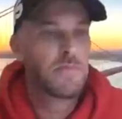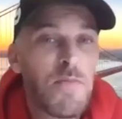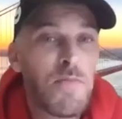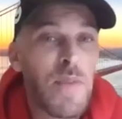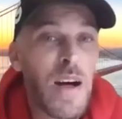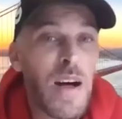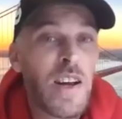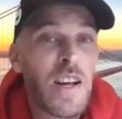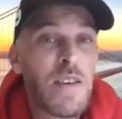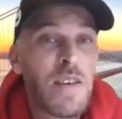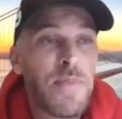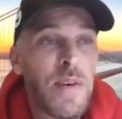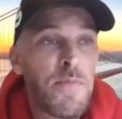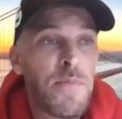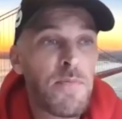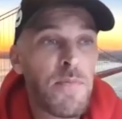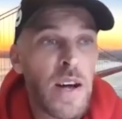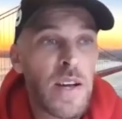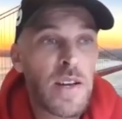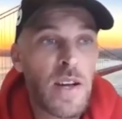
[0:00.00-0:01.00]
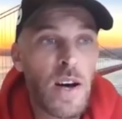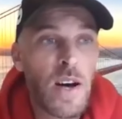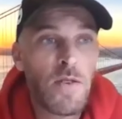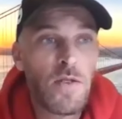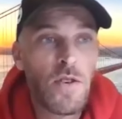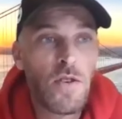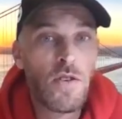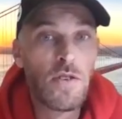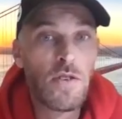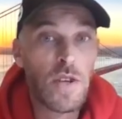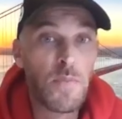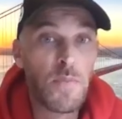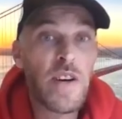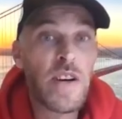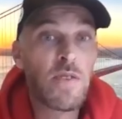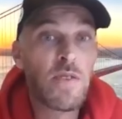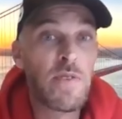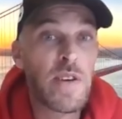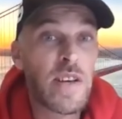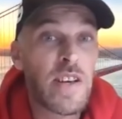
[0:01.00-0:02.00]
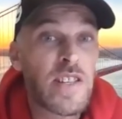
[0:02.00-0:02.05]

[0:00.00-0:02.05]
Marilyn, people might not know the break week.